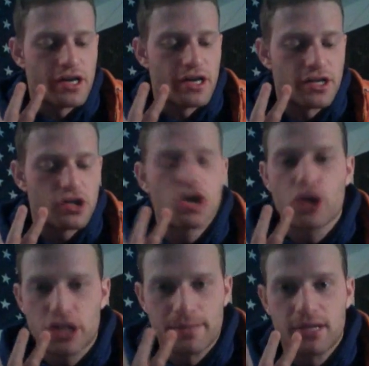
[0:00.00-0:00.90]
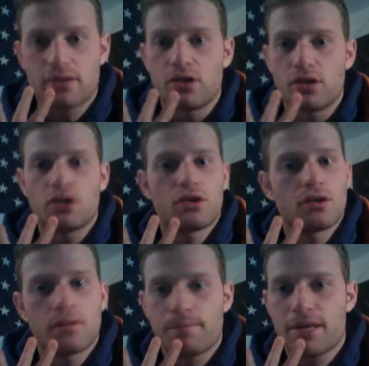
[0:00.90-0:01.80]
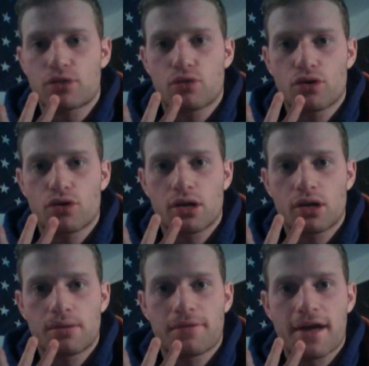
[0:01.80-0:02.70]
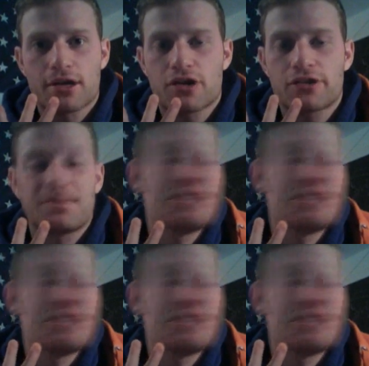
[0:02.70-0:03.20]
Encouragement. Mentor provide encouragement.